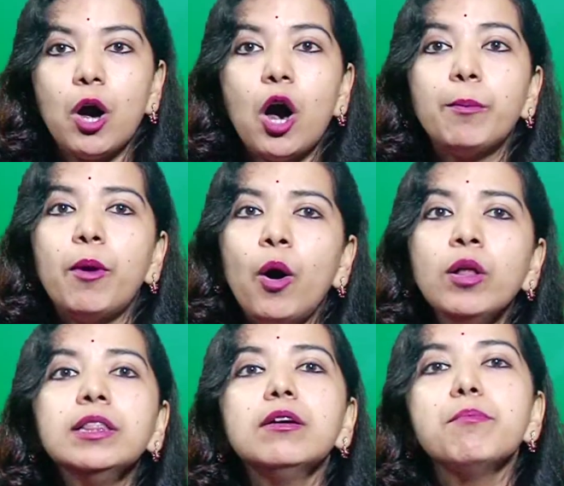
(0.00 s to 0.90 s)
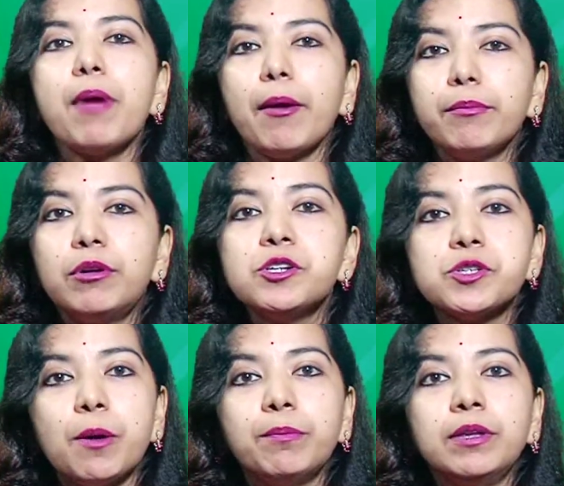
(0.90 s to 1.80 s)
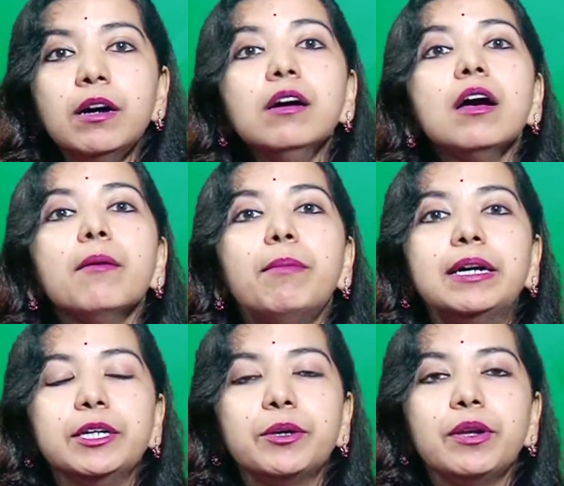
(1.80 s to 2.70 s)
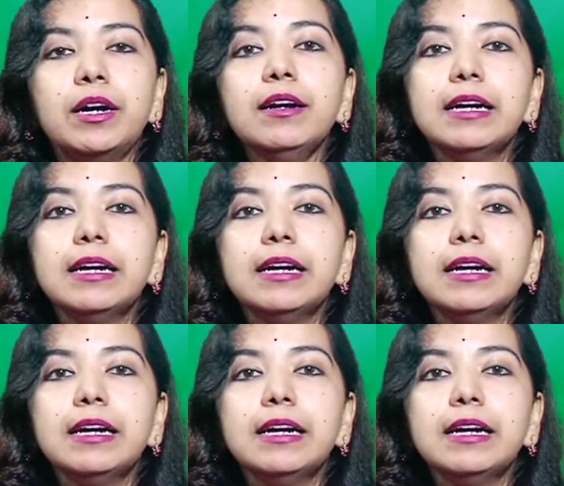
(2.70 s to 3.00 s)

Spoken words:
of all the members of the particular